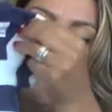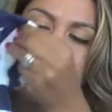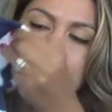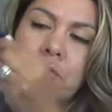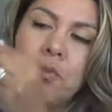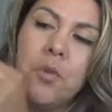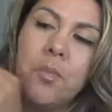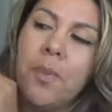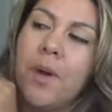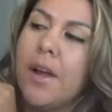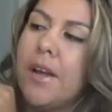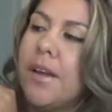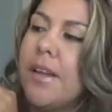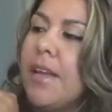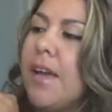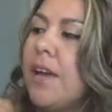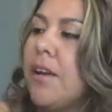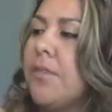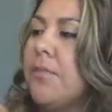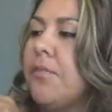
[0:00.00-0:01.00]
full
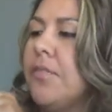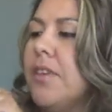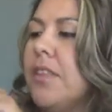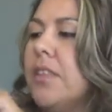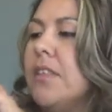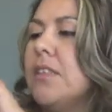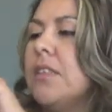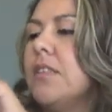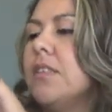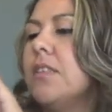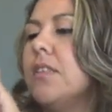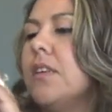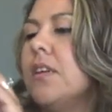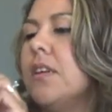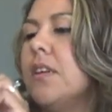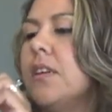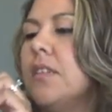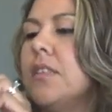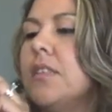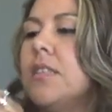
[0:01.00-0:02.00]
body outfit. This is
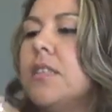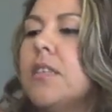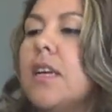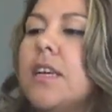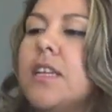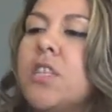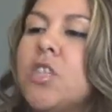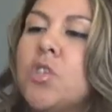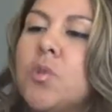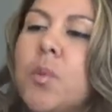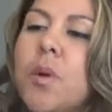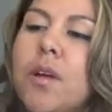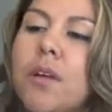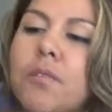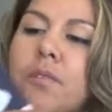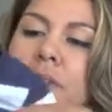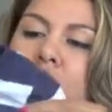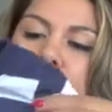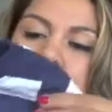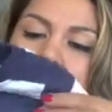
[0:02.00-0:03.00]
a size
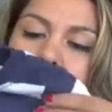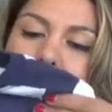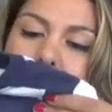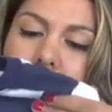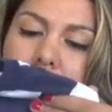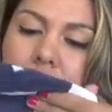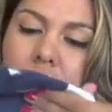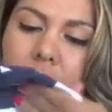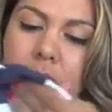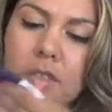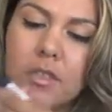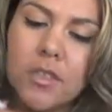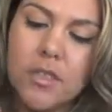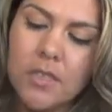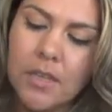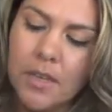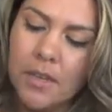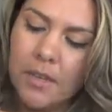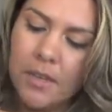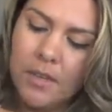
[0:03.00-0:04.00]
12 in
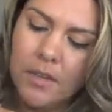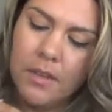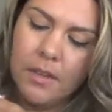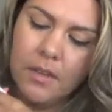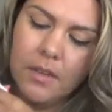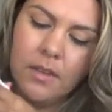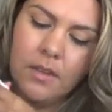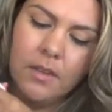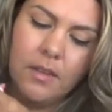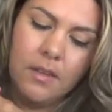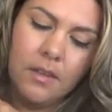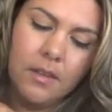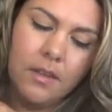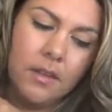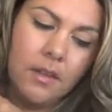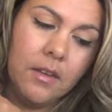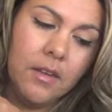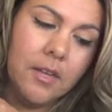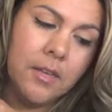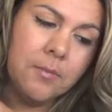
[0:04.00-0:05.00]
Carter's.
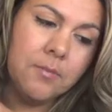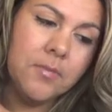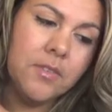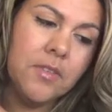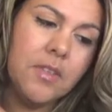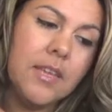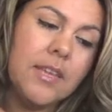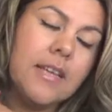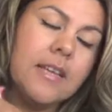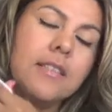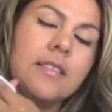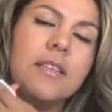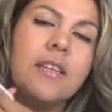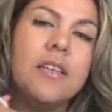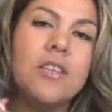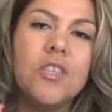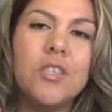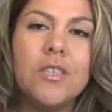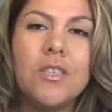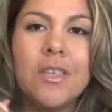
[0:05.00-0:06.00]
Like I
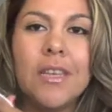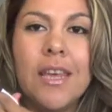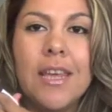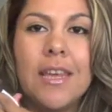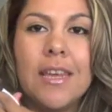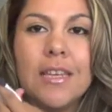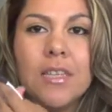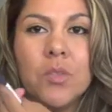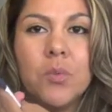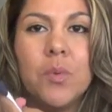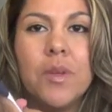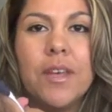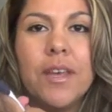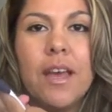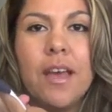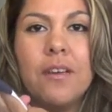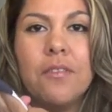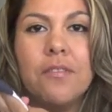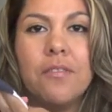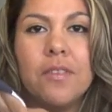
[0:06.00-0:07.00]
said, just in case we
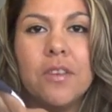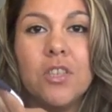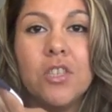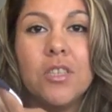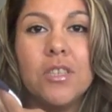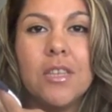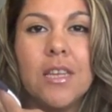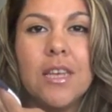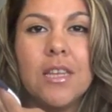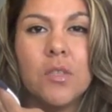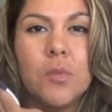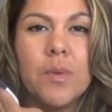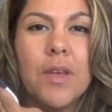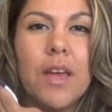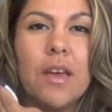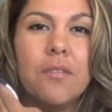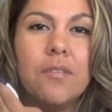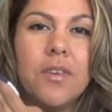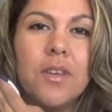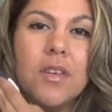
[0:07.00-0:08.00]
have
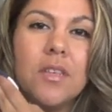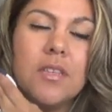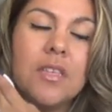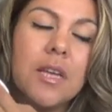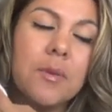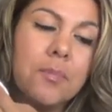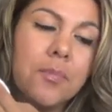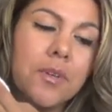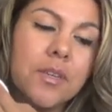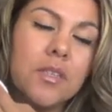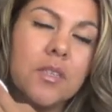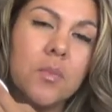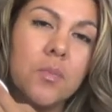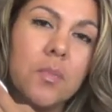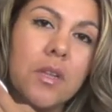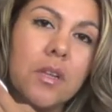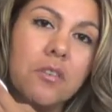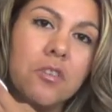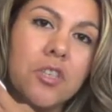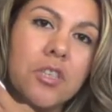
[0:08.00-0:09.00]
a diaper
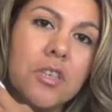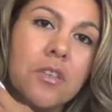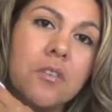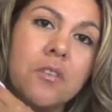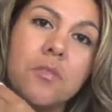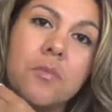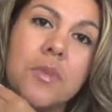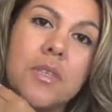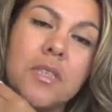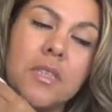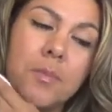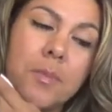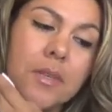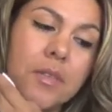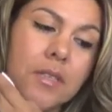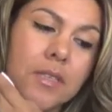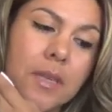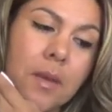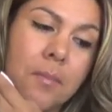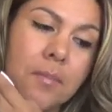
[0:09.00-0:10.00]
explosion or we
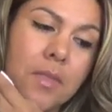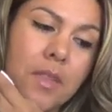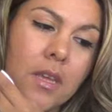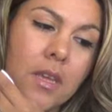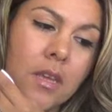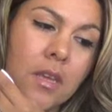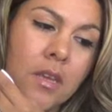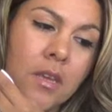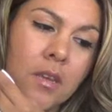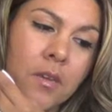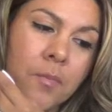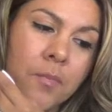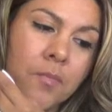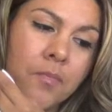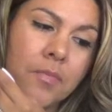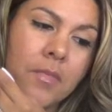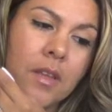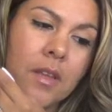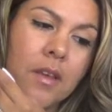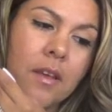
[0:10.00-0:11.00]
spill something,
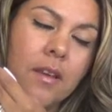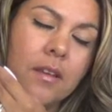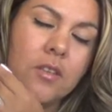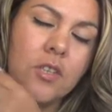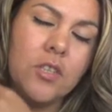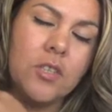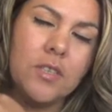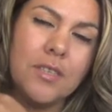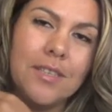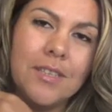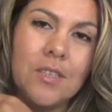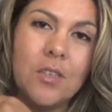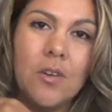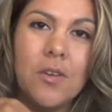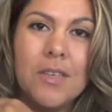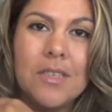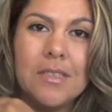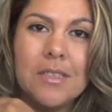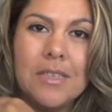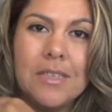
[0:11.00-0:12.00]
it's
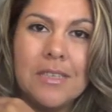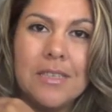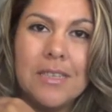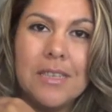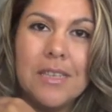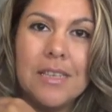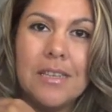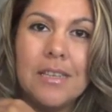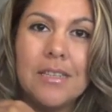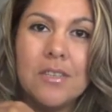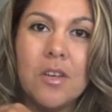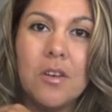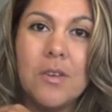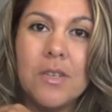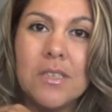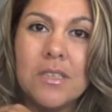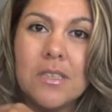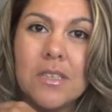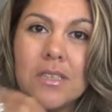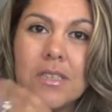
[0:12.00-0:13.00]
always
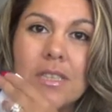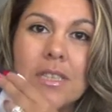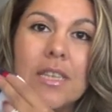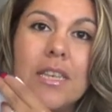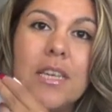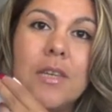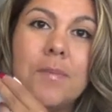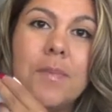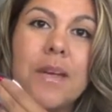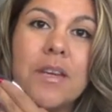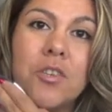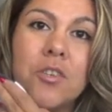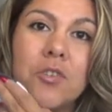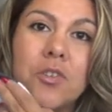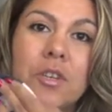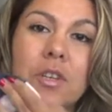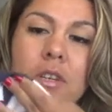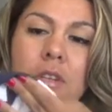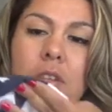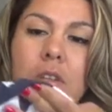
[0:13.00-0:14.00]
good to keep extra
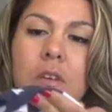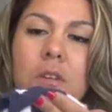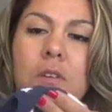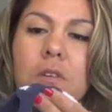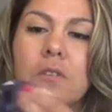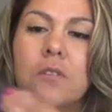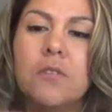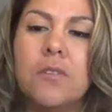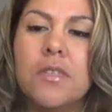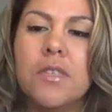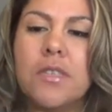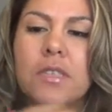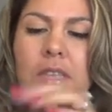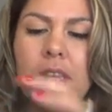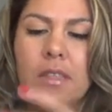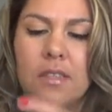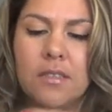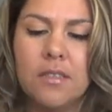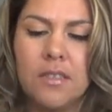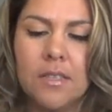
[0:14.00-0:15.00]
clothes
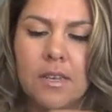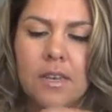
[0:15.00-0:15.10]
in